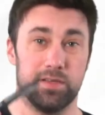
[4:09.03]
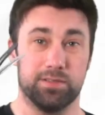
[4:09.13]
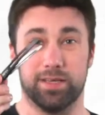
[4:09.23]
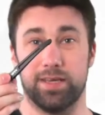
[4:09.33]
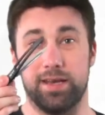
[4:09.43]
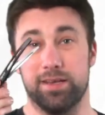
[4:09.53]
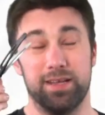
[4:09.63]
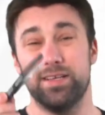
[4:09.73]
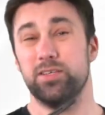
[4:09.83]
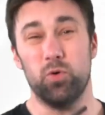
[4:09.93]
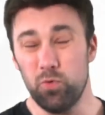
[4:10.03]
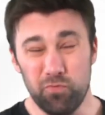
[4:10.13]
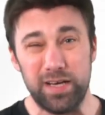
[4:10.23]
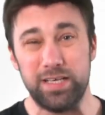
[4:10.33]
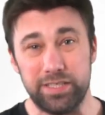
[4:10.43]
So again, these are all
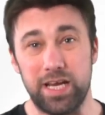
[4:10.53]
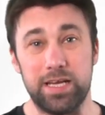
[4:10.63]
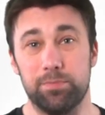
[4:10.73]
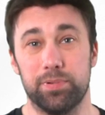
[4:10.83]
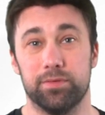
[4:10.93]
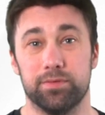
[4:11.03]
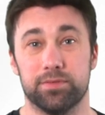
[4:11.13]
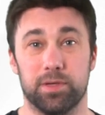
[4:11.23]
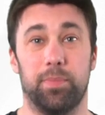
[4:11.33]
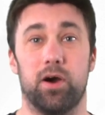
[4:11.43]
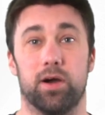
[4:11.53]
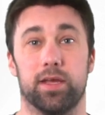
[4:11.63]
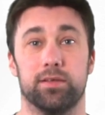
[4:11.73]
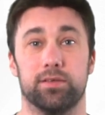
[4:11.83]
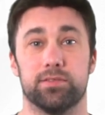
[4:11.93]
really cheap to buy.